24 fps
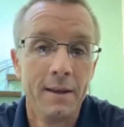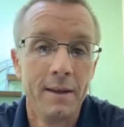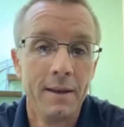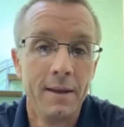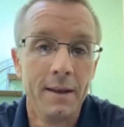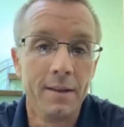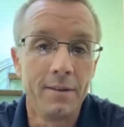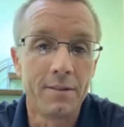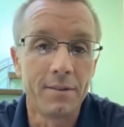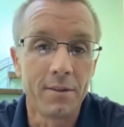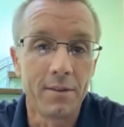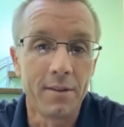
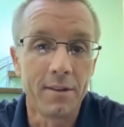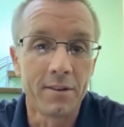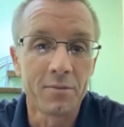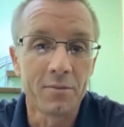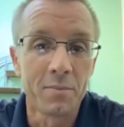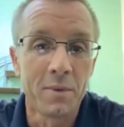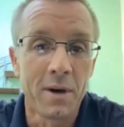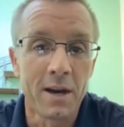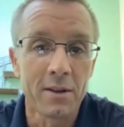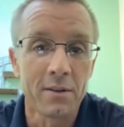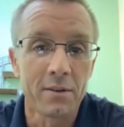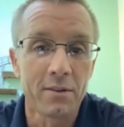And so this
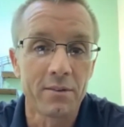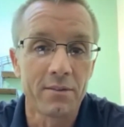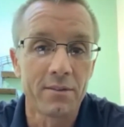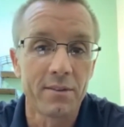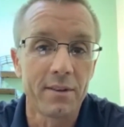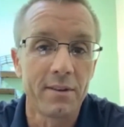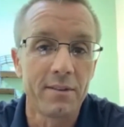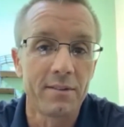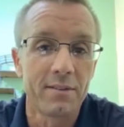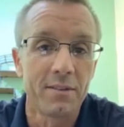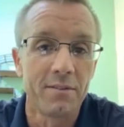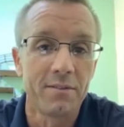model is,
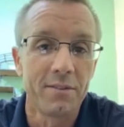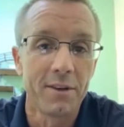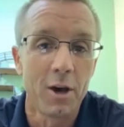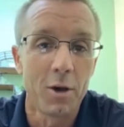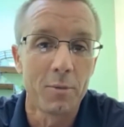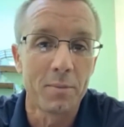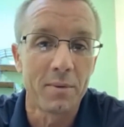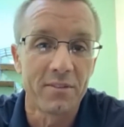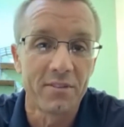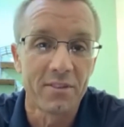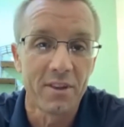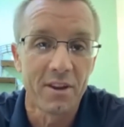is
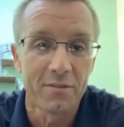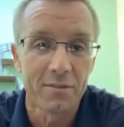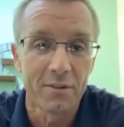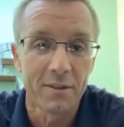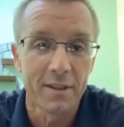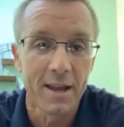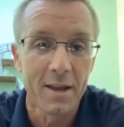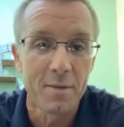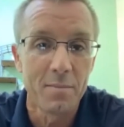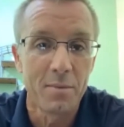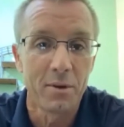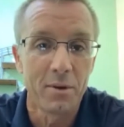developed in
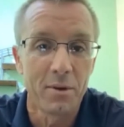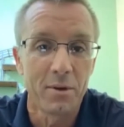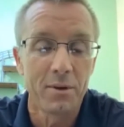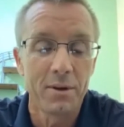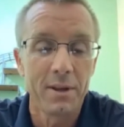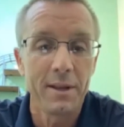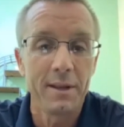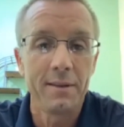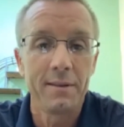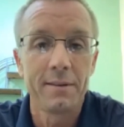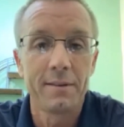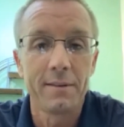
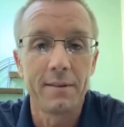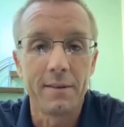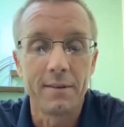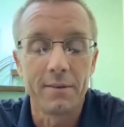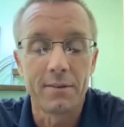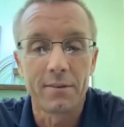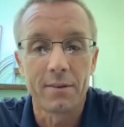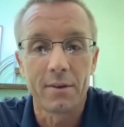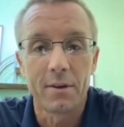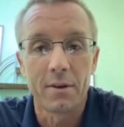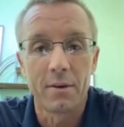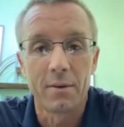self-reliability. And
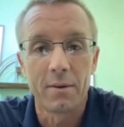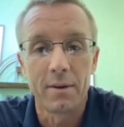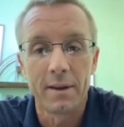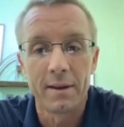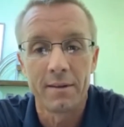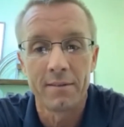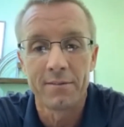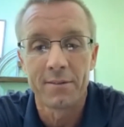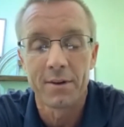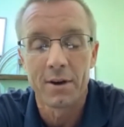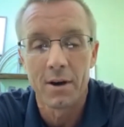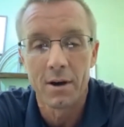so it
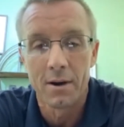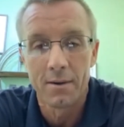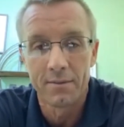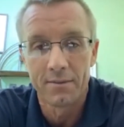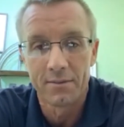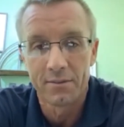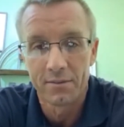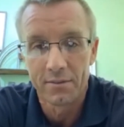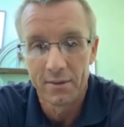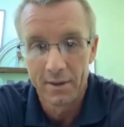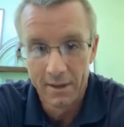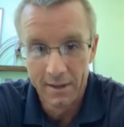
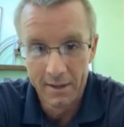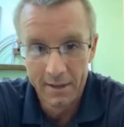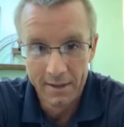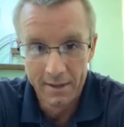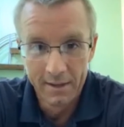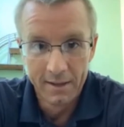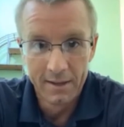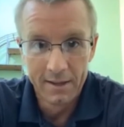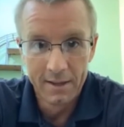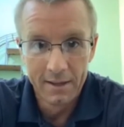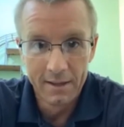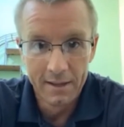involves
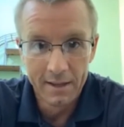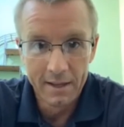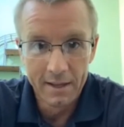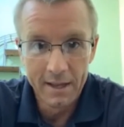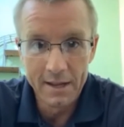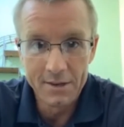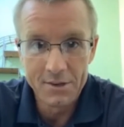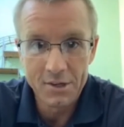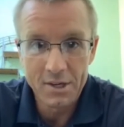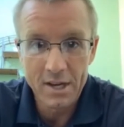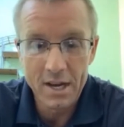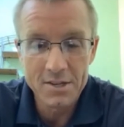
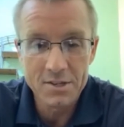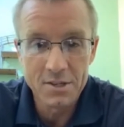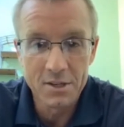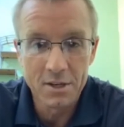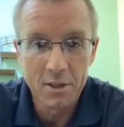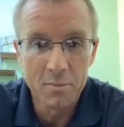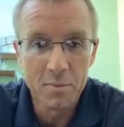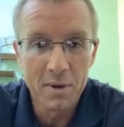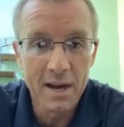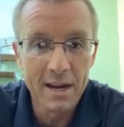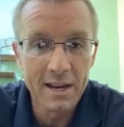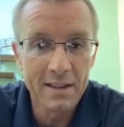education of
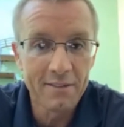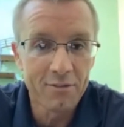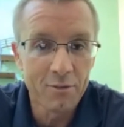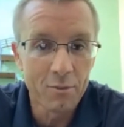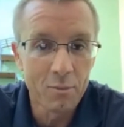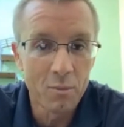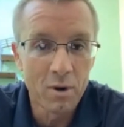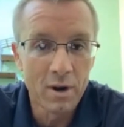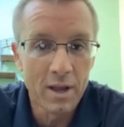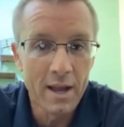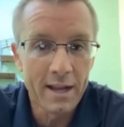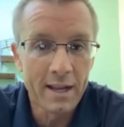the body
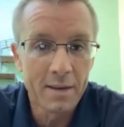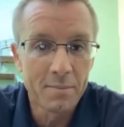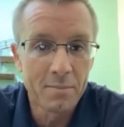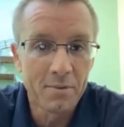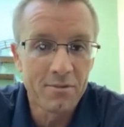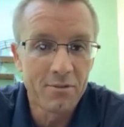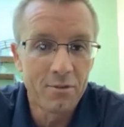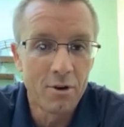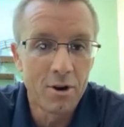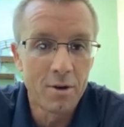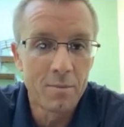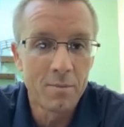from what I can
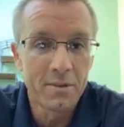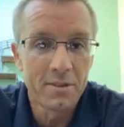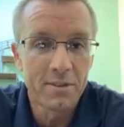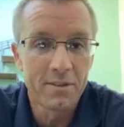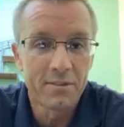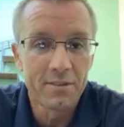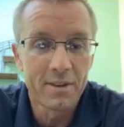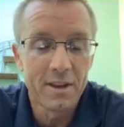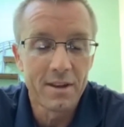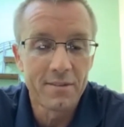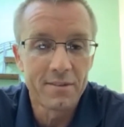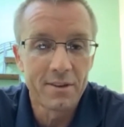perform with the
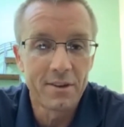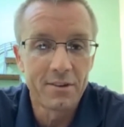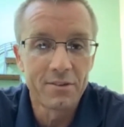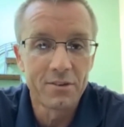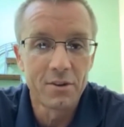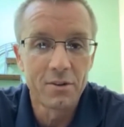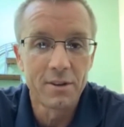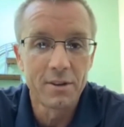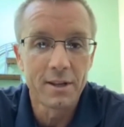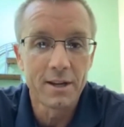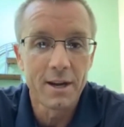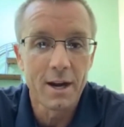soft
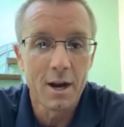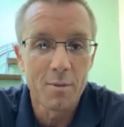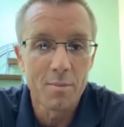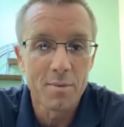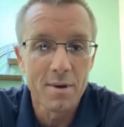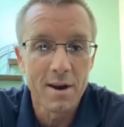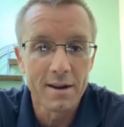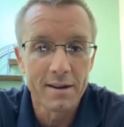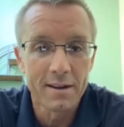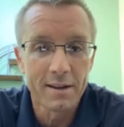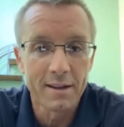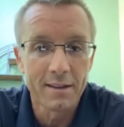tissue and the
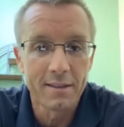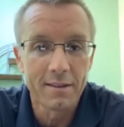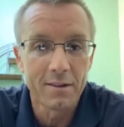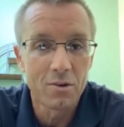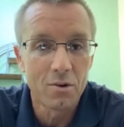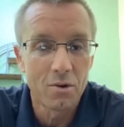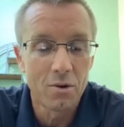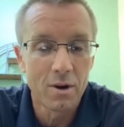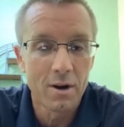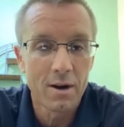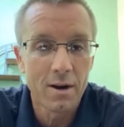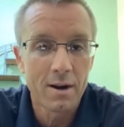chiropractic and the
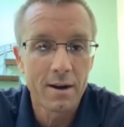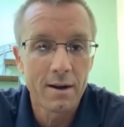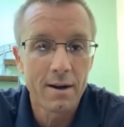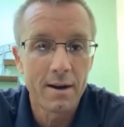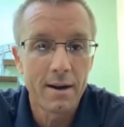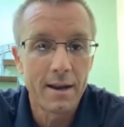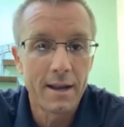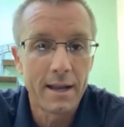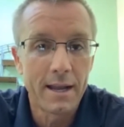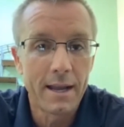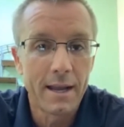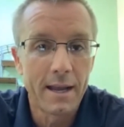core.
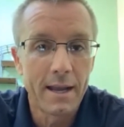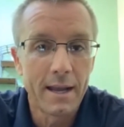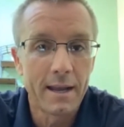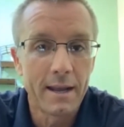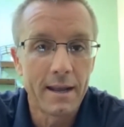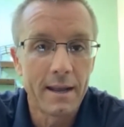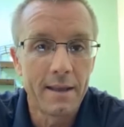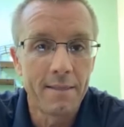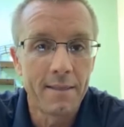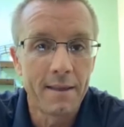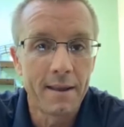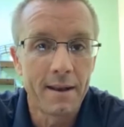Uh,
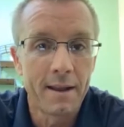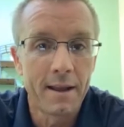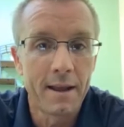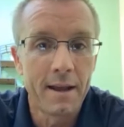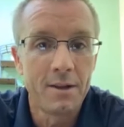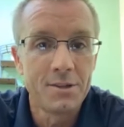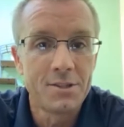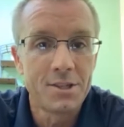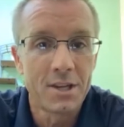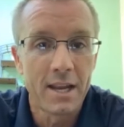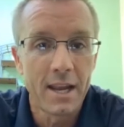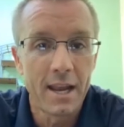and then I
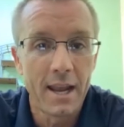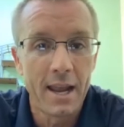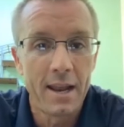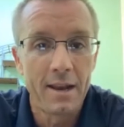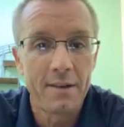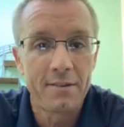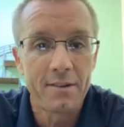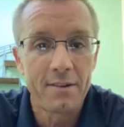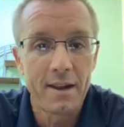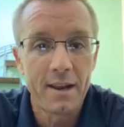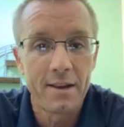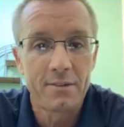educate,
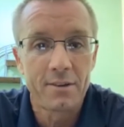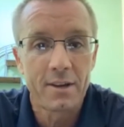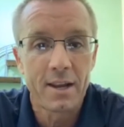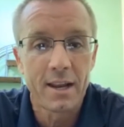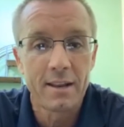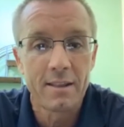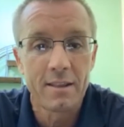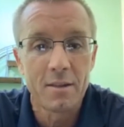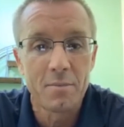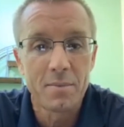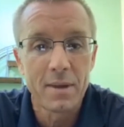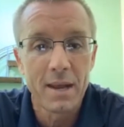ed,
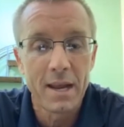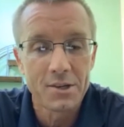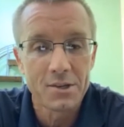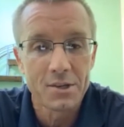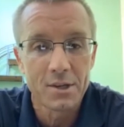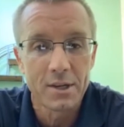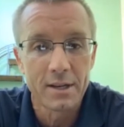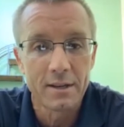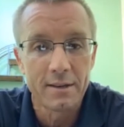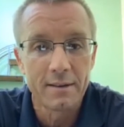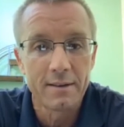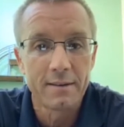educating the
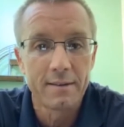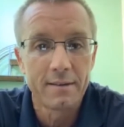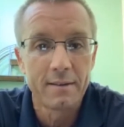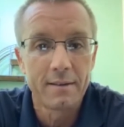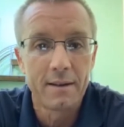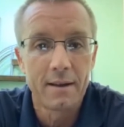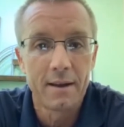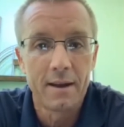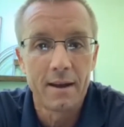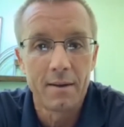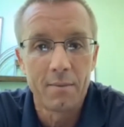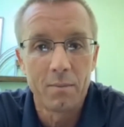patient
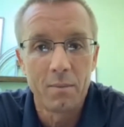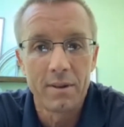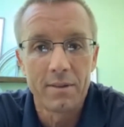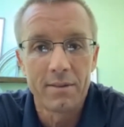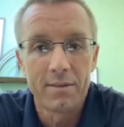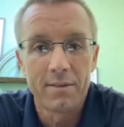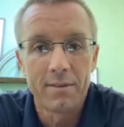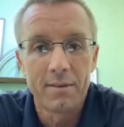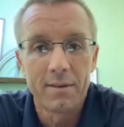uh, with